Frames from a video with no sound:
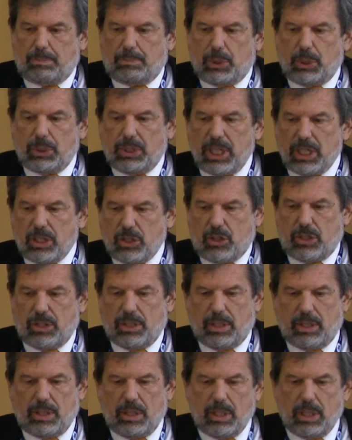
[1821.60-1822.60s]

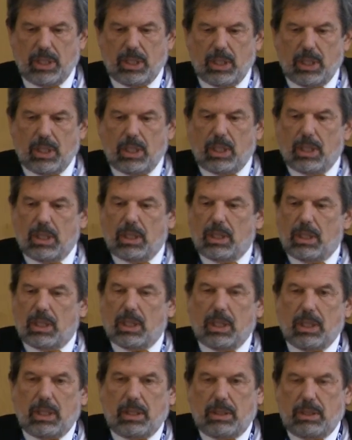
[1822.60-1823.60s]
protection,
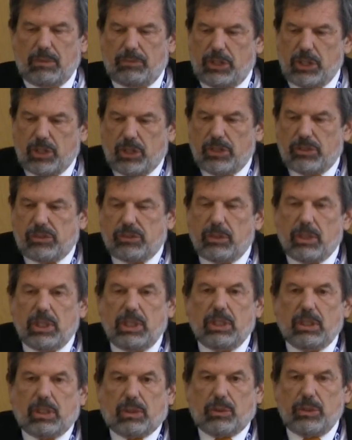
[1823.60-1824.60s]
which is
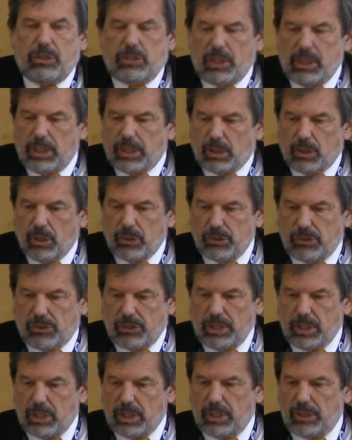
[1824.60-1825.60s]
increasingly
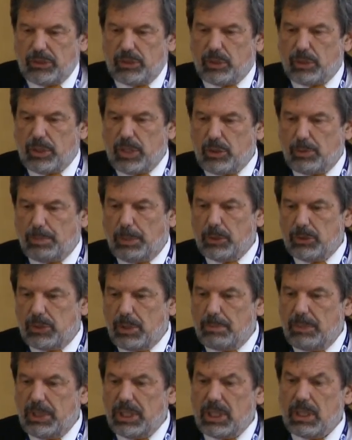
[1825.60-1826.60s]
considered as a
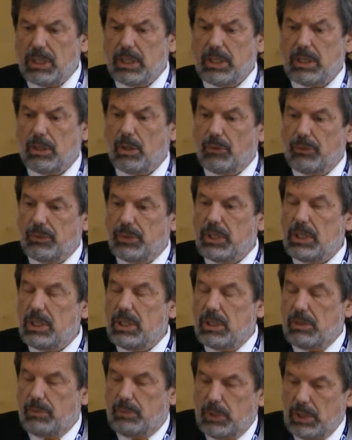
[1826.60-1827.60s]
responsibility of
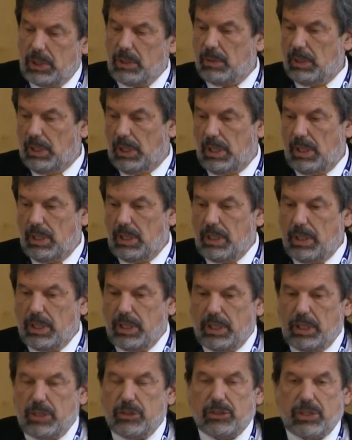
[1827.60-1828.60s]
the individual
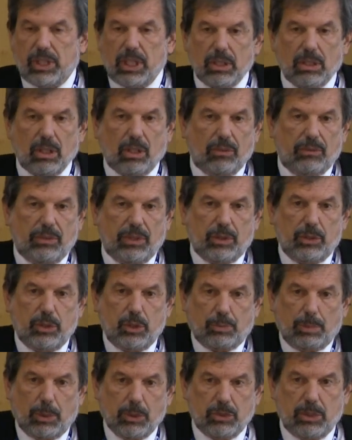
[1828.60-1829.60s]
instead of a
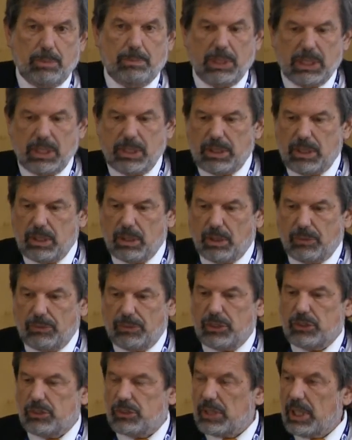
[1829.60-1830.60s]
responsibility
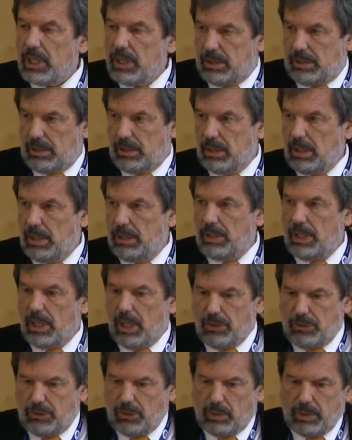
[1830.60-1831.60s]
of the state and
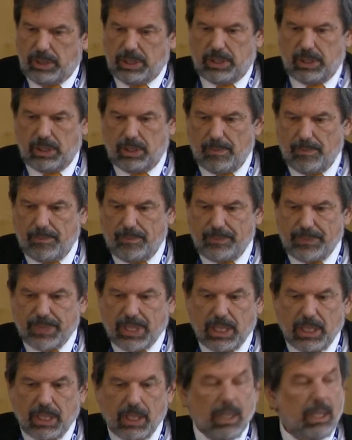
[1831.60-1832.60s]
the authority.
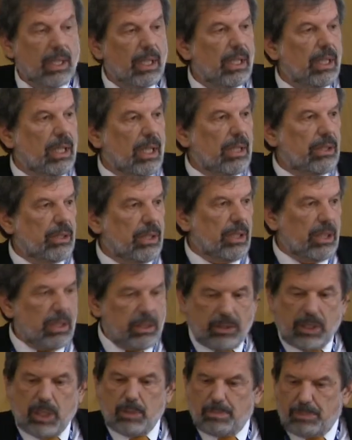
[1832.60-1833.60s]
And
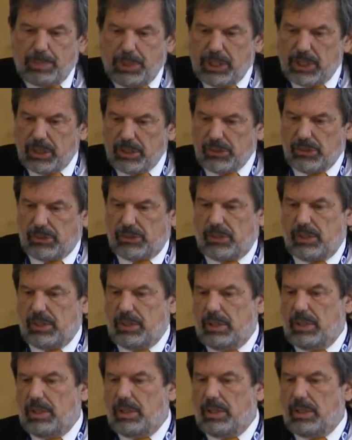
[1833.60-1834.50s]
it appears